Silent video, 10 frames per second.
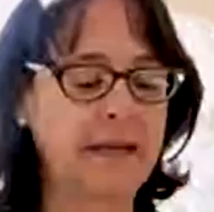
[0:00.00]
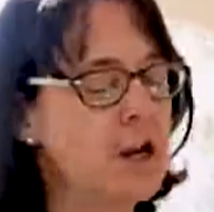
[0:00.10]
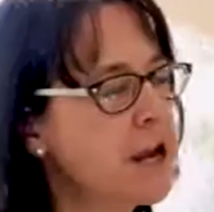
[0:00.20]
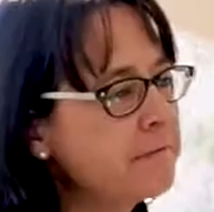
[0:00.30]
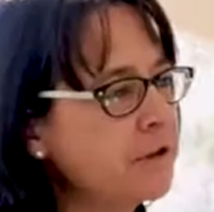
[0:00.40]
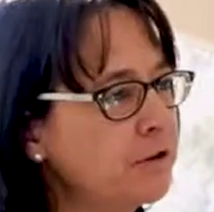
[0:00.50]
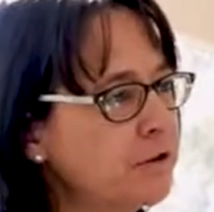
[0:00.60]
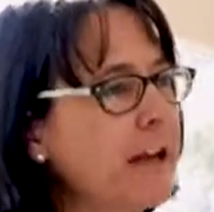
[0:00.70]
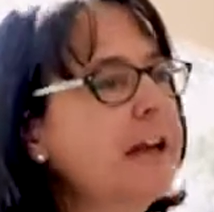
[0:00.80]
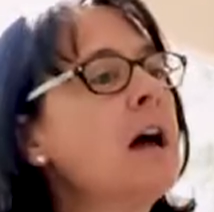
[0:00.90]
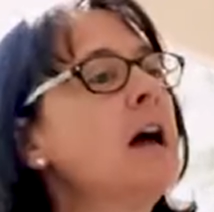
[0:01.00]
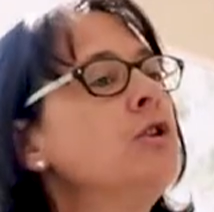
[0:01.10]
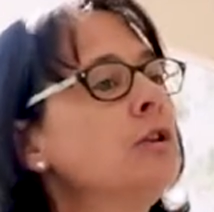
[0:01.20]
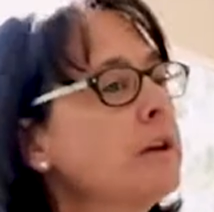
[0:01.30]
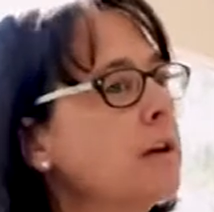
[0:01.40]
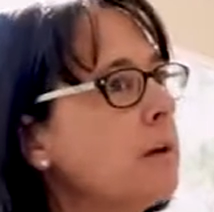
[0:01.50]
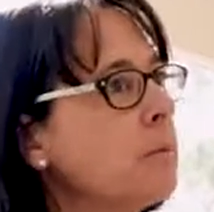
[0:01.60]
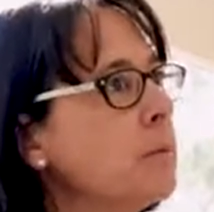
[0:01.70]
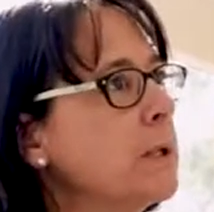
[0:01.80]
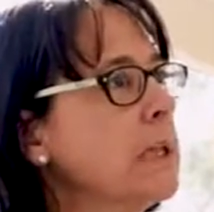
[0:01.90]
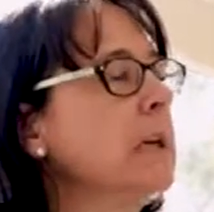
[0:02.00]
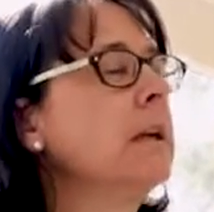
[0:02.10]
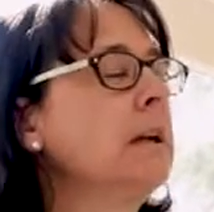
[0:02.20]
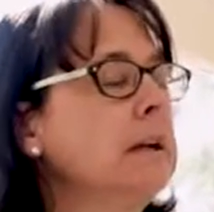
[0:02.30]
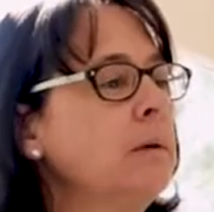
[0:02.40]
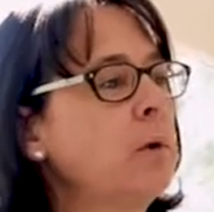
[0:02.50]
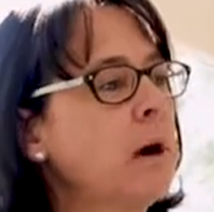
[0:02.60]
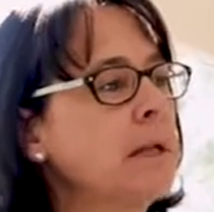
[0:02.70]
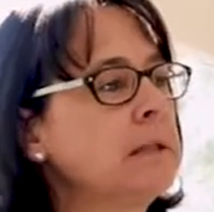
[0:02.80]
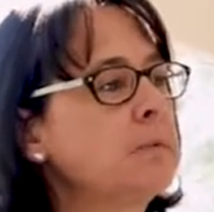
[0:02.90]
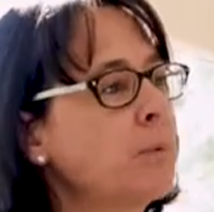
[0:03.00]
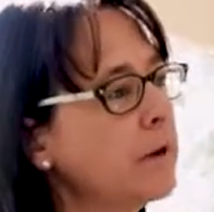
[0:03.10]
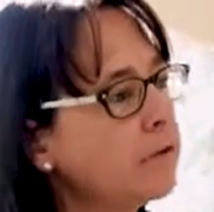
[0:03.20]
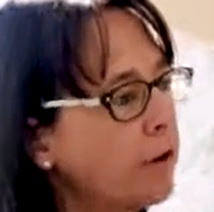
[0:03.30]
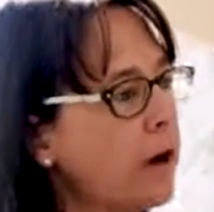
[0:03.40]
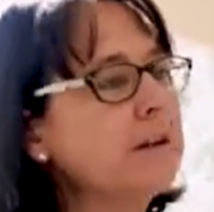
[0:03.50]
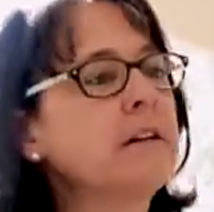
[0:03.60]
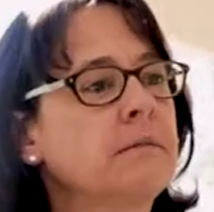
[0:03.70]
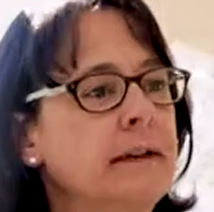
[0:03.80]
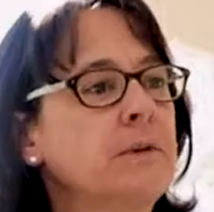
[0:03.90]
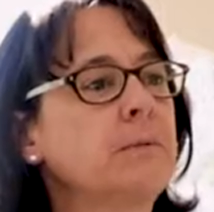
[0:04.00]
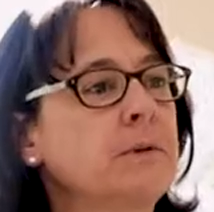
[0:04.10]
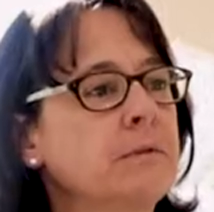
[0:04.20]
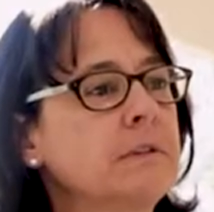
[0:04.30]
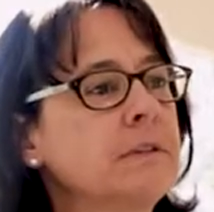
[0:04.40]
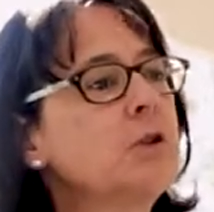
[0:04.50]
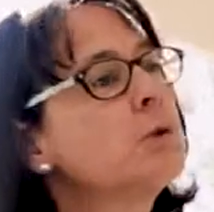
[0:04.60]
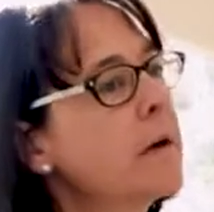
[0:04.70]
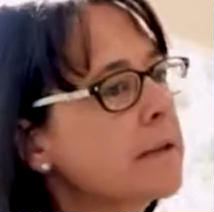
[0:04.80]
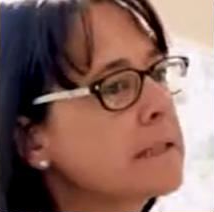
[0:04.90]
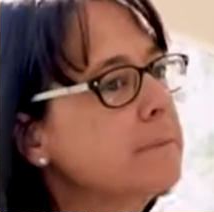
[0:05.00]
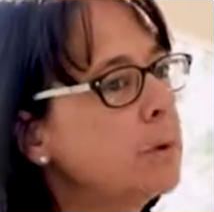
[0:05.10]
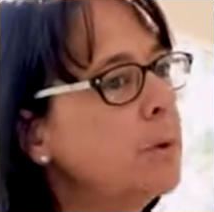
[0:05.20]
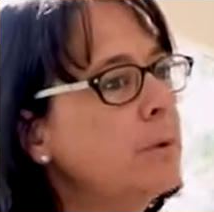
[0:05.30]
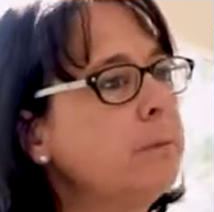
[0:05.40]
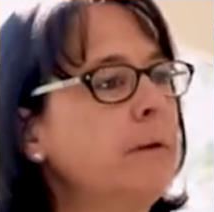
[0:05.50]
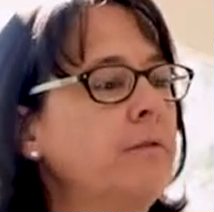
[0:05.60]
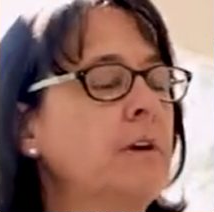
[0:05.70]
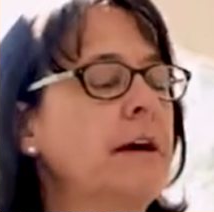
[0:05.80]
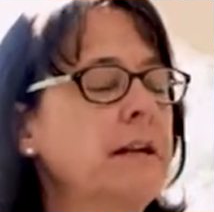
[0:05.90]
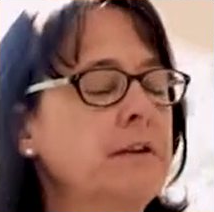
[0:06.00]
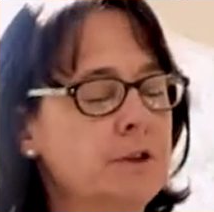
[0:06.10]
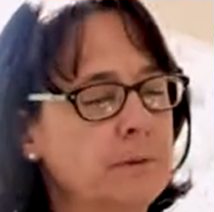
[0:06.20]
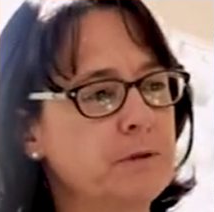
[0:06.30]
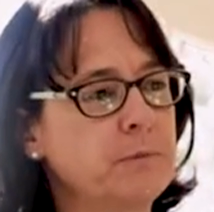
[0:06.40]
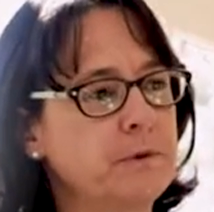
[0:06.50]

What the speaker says: and like Viognier, not a particularly widespread variety around the world. Still quite a small variety in terms of